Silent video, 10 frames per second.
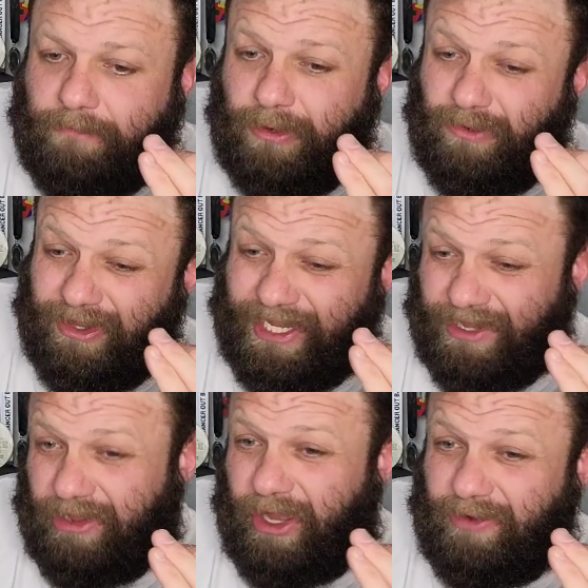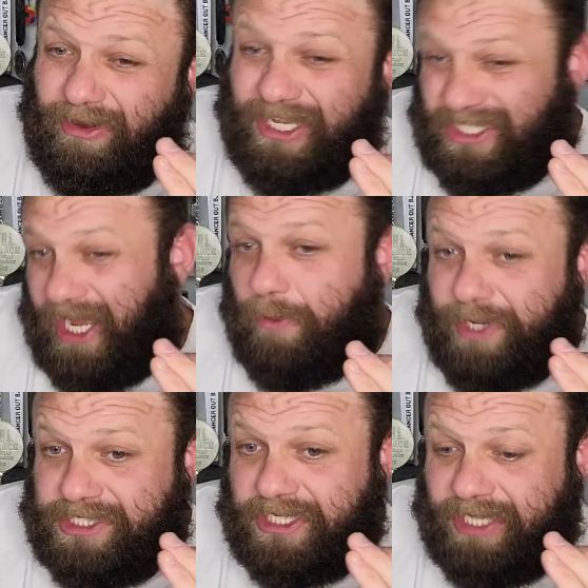but really in the long run, it's not
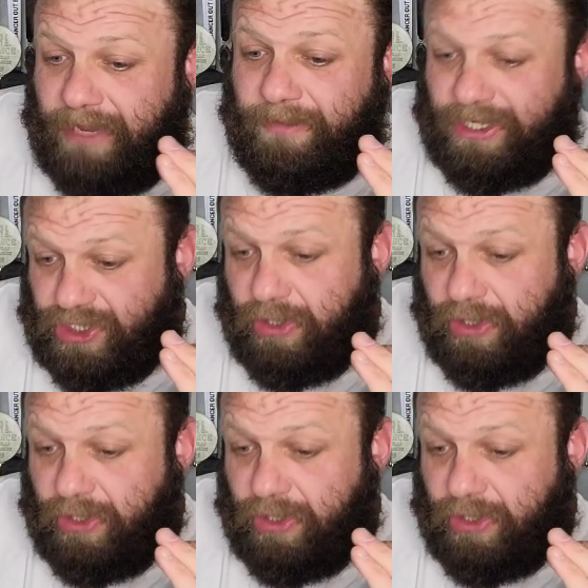wasted time because